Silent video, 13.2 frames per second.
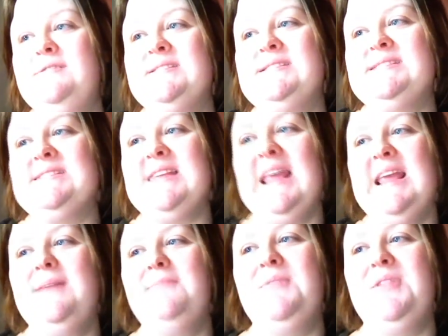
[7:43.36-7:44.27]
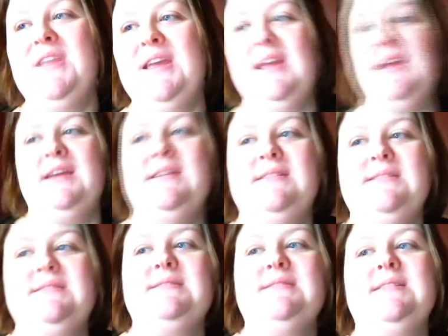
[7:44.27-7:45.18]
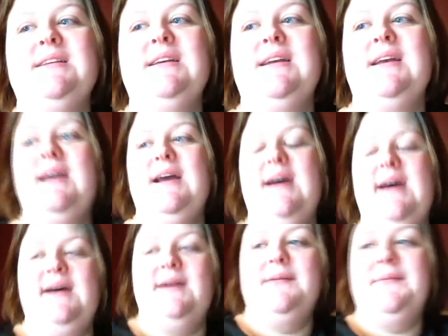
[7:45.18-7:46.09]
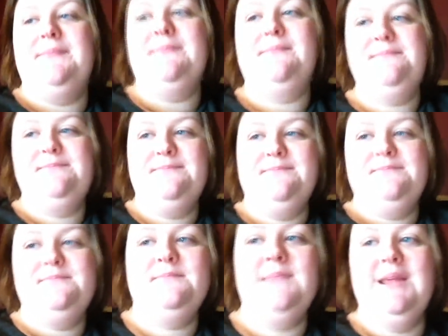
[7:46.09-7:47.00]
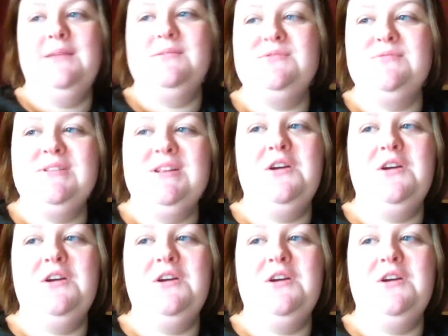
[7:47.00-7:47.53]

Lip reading: And it was really hard because I love so many of them.